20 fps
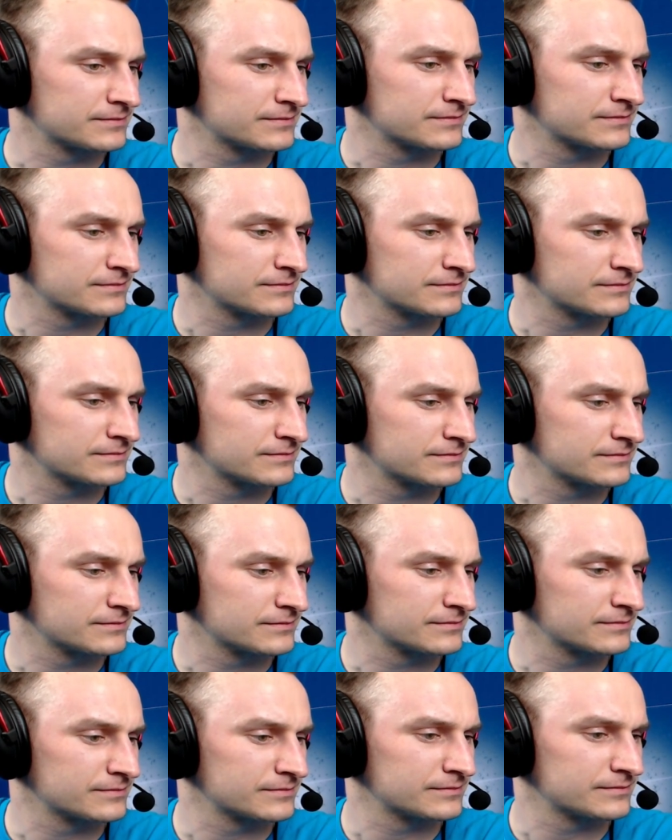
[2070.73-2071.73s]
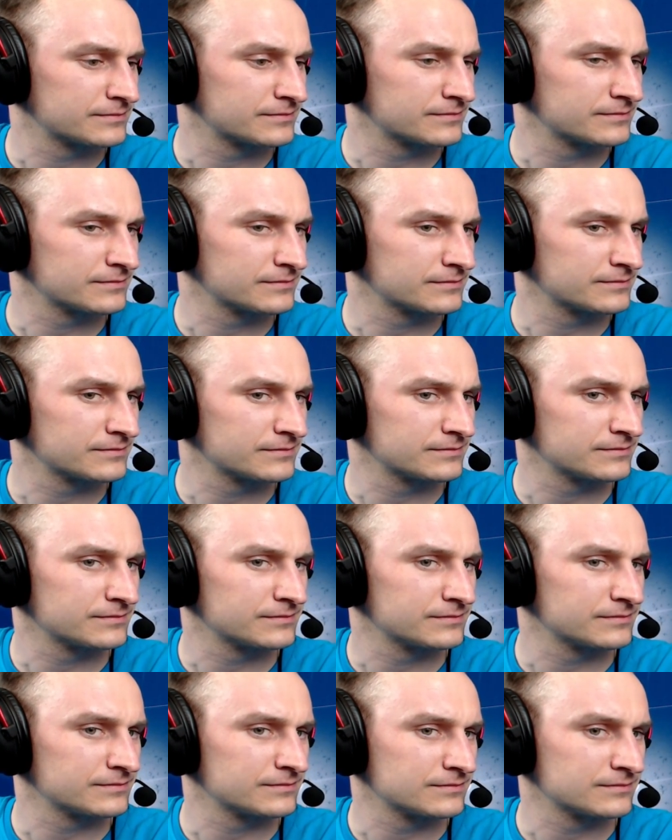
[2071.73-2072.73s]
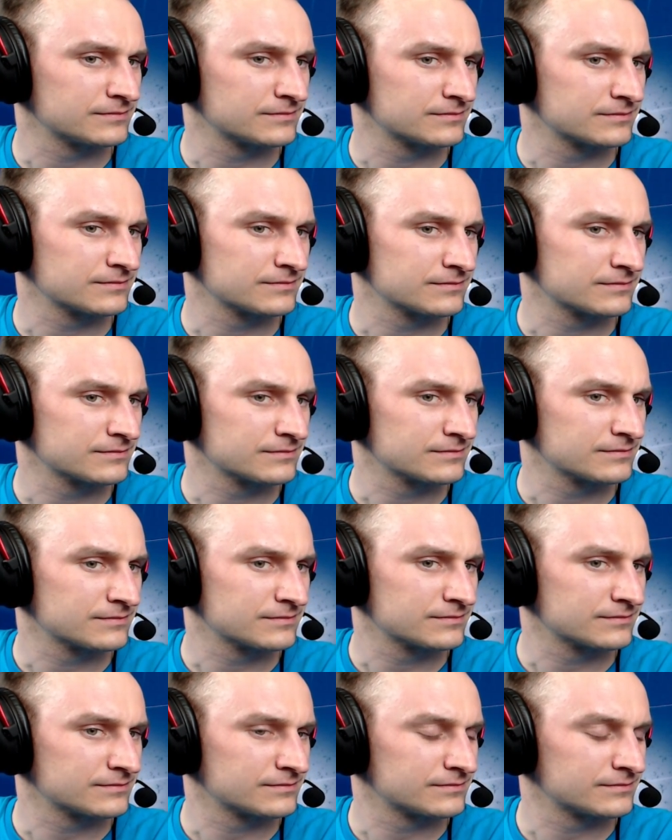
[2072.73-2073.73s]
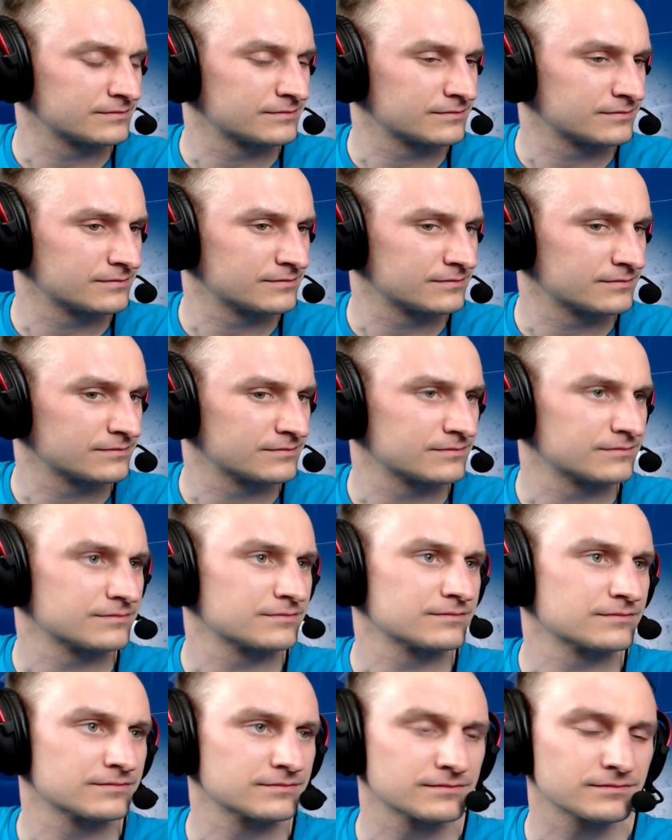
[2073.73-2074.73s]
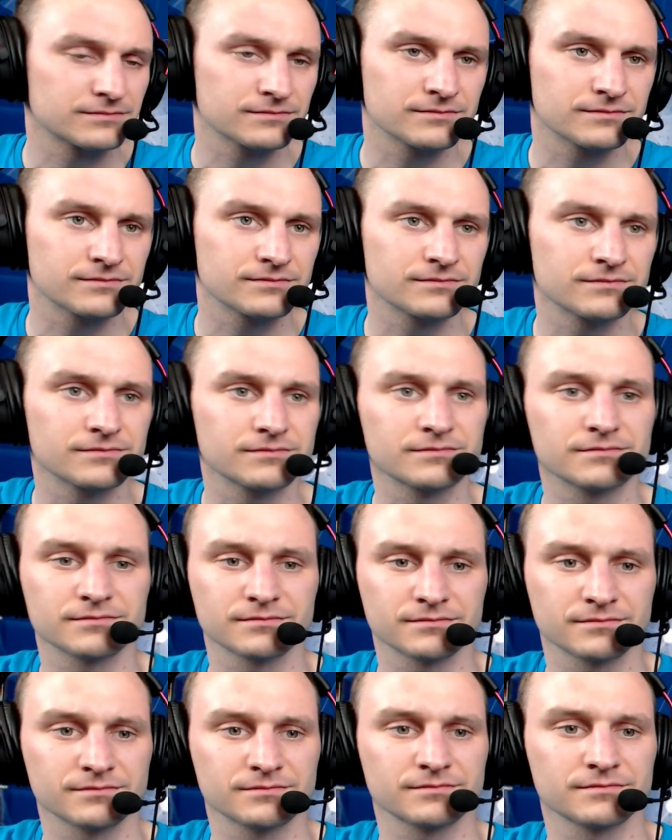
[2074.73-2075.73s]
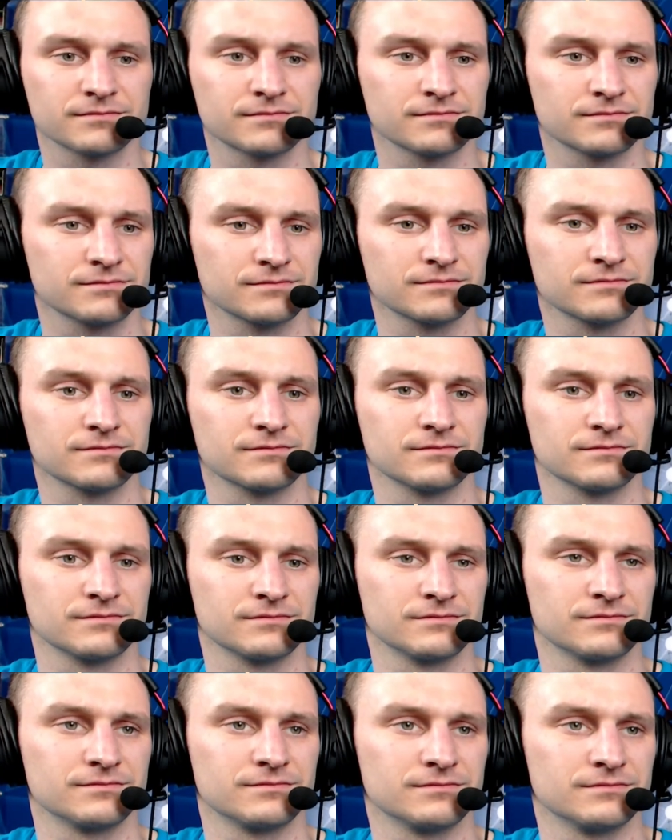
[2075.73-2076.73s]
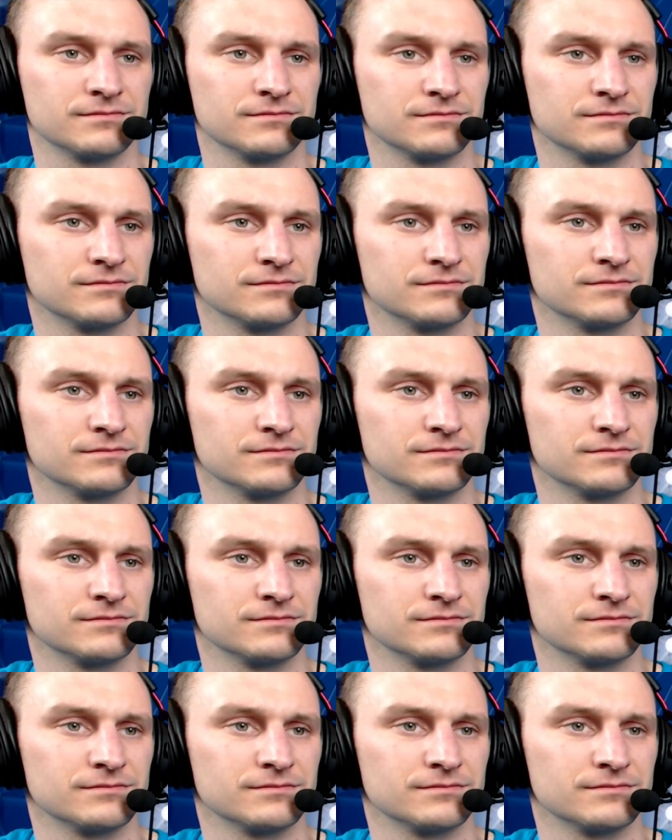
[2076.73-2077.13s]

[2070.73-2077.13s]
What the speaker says: No words are spoken by the person on screen.